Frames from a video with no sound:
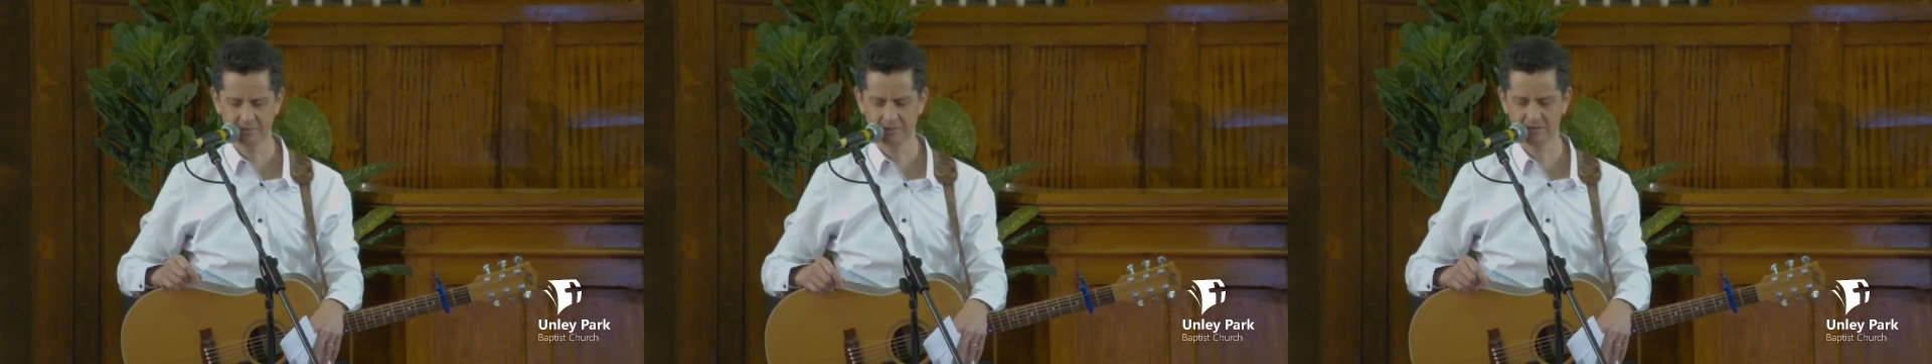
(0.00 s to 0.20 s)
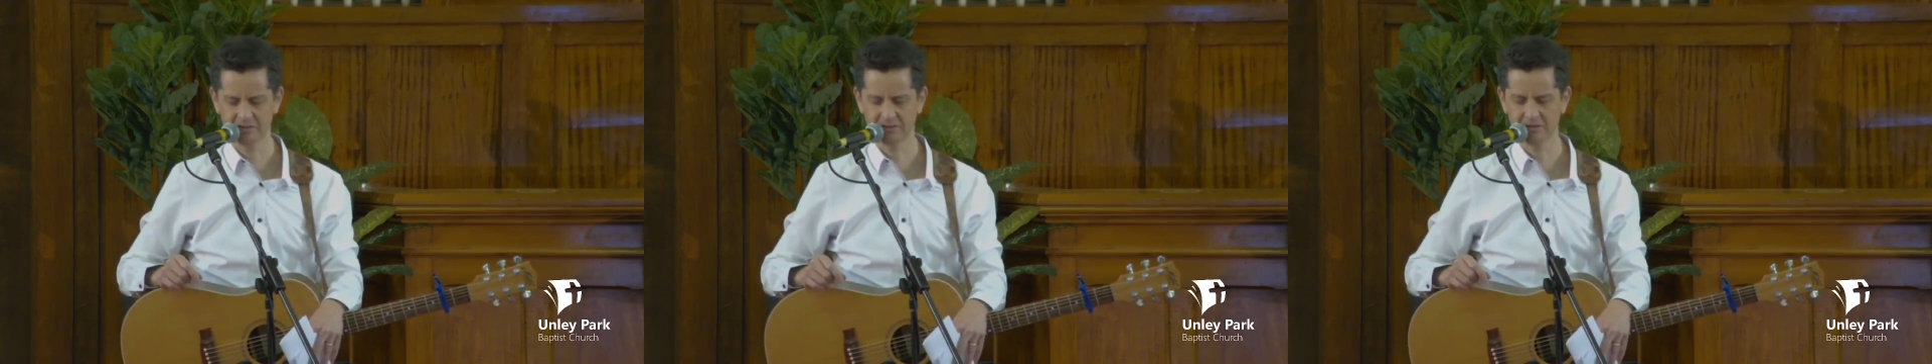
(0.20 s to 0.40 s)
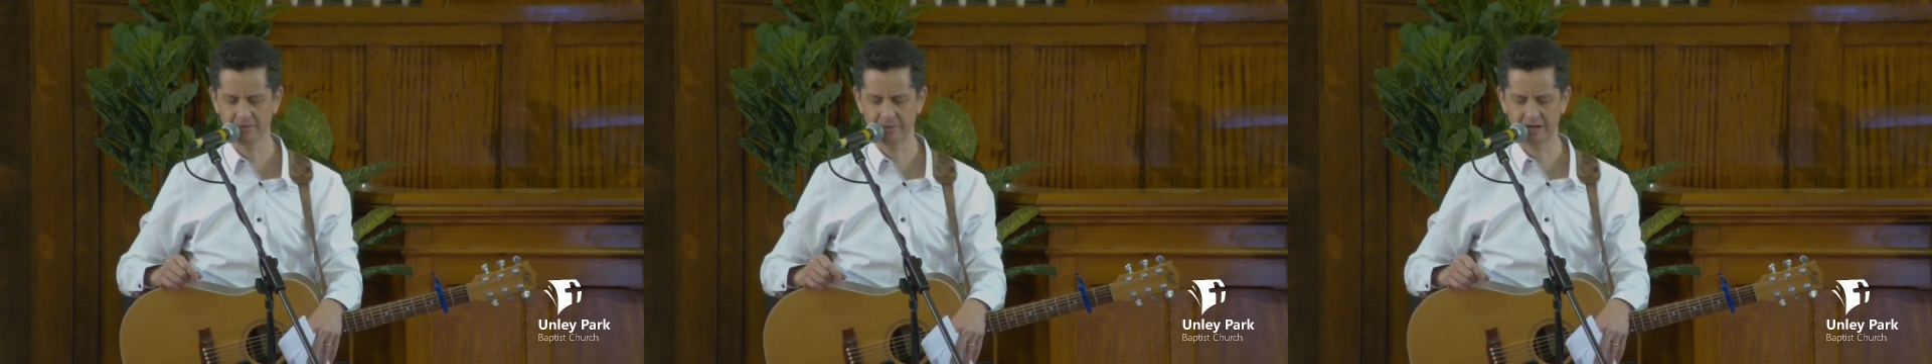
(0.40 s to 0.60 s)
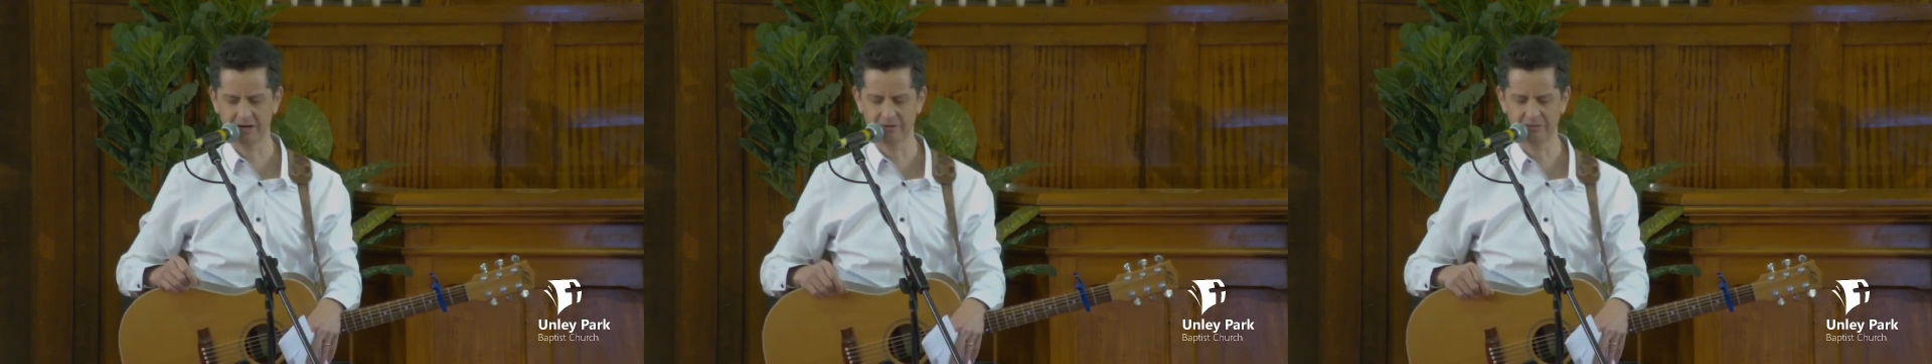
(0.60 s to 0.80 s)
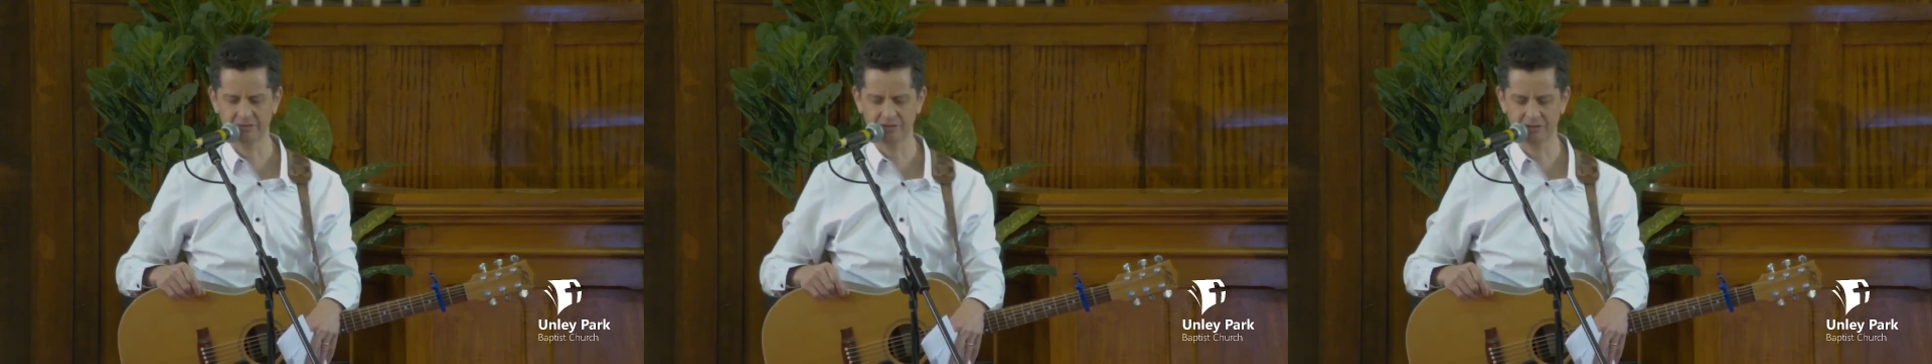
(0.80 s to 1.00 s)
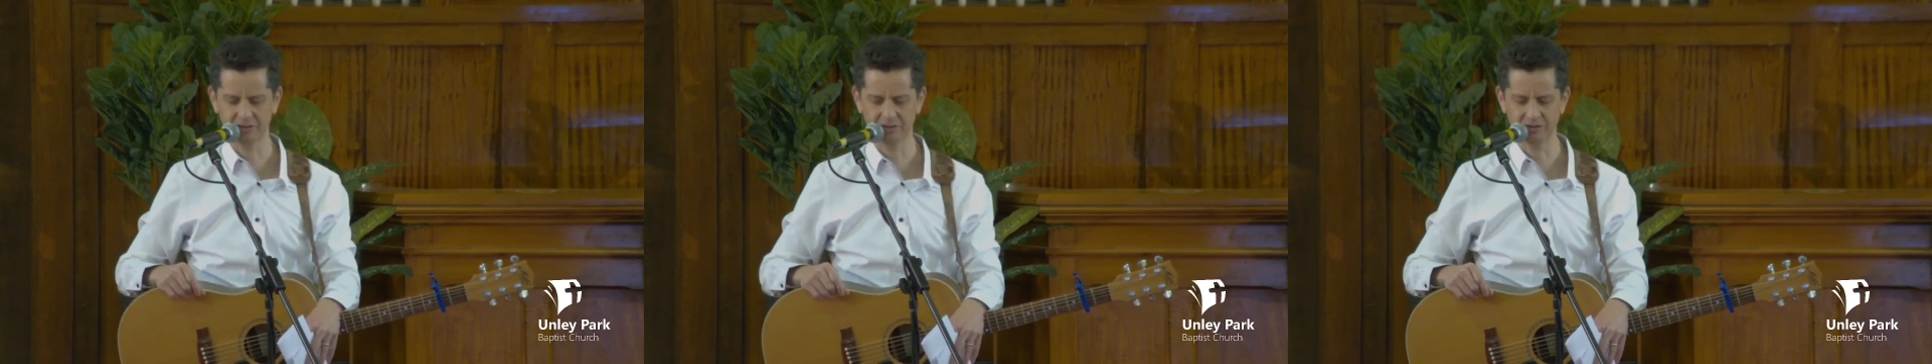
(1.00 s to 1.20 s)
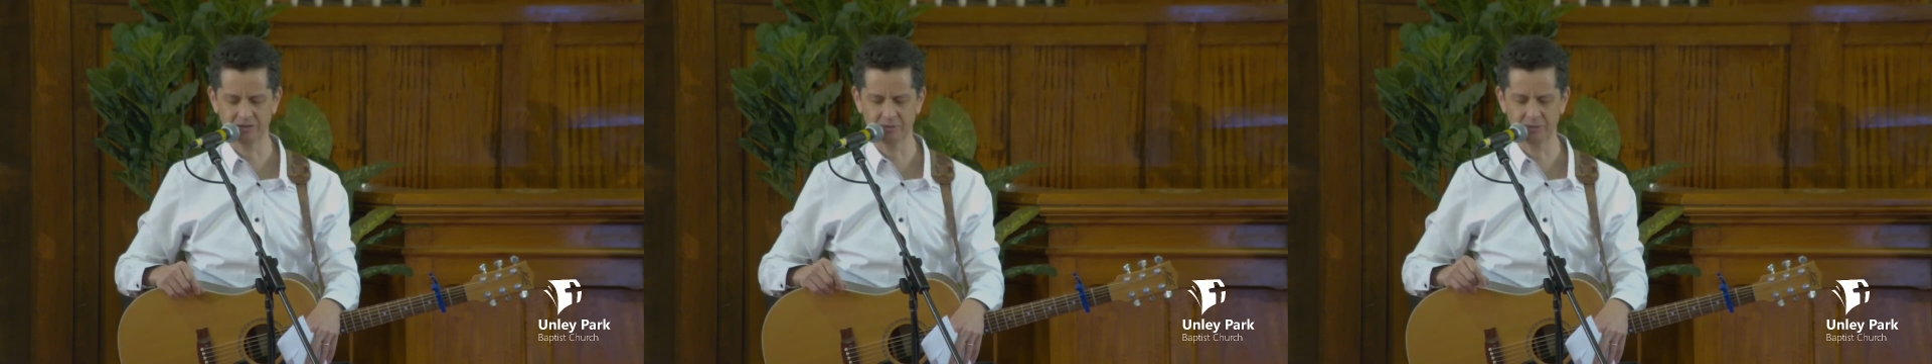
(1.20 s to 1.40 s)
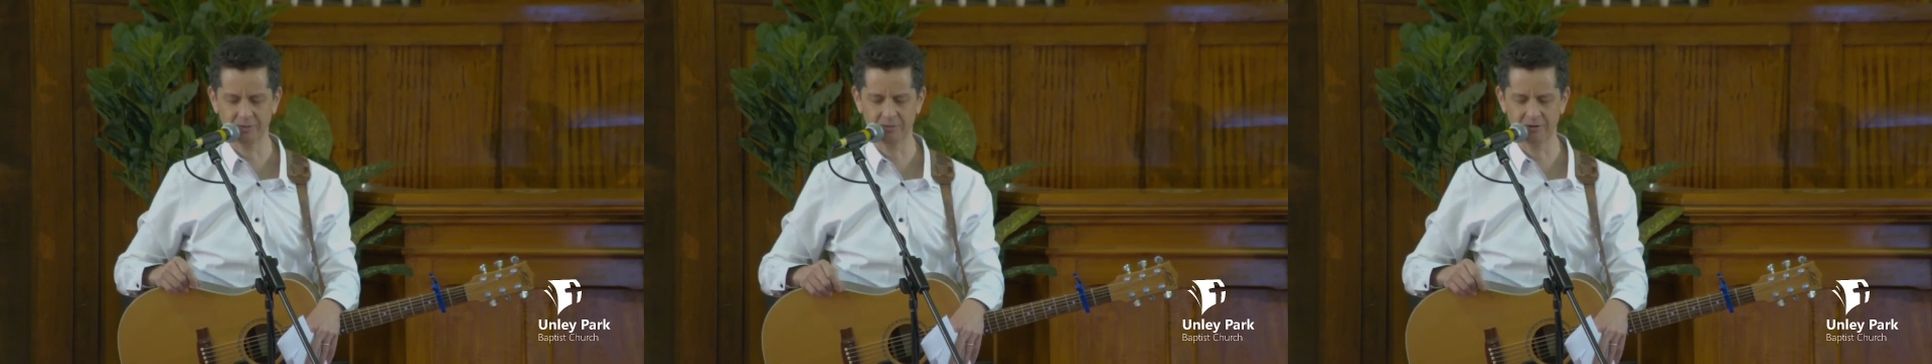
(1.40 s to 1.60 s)
This is the power of the church,
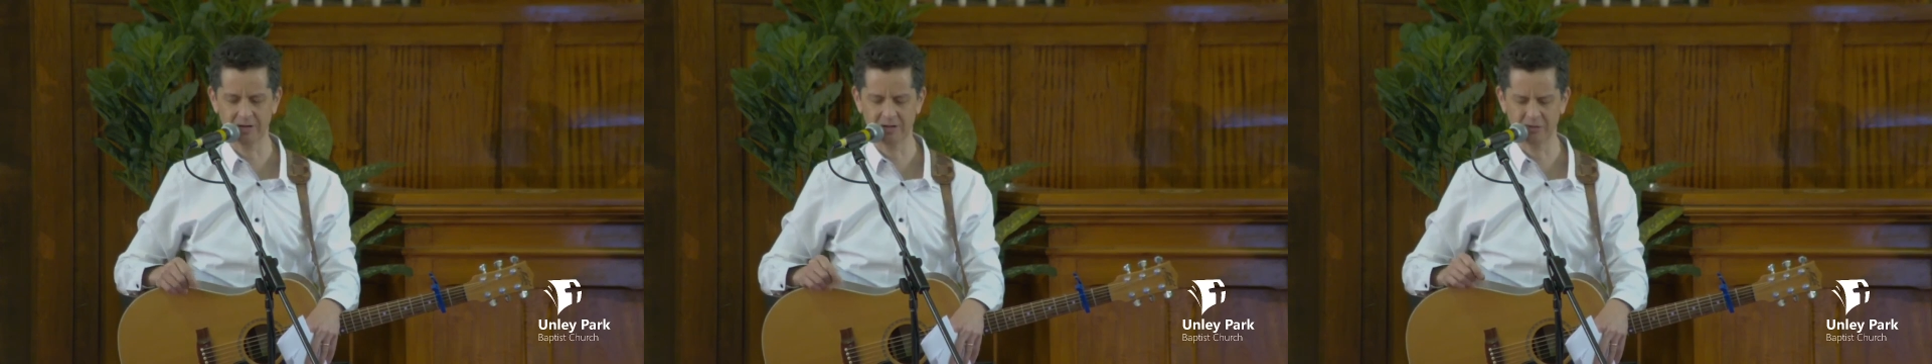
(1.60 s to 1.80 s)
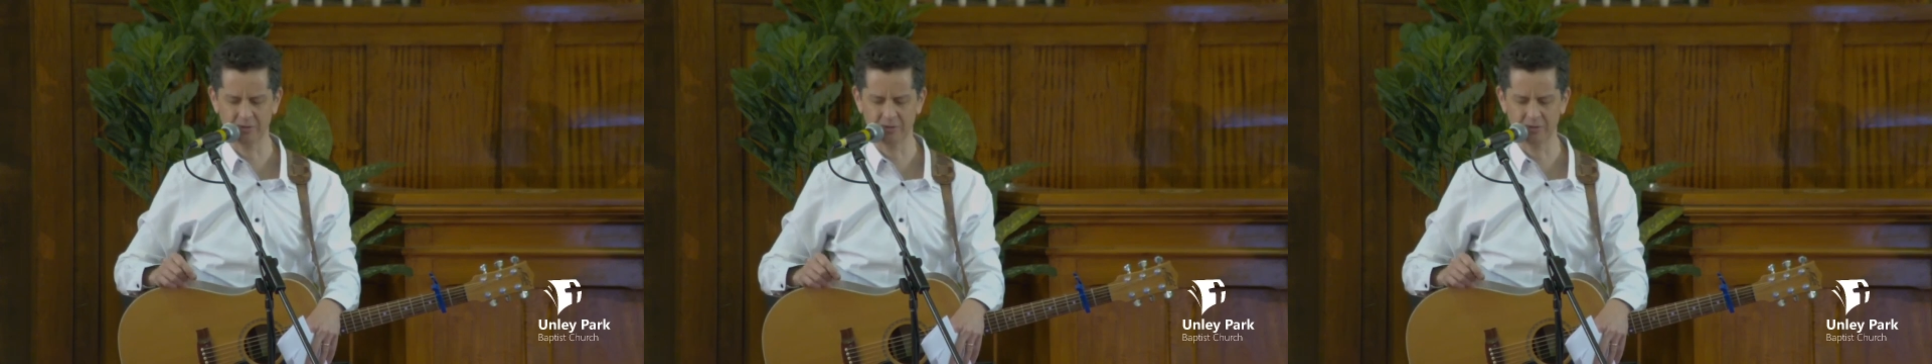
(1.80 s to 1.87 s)
and we pray that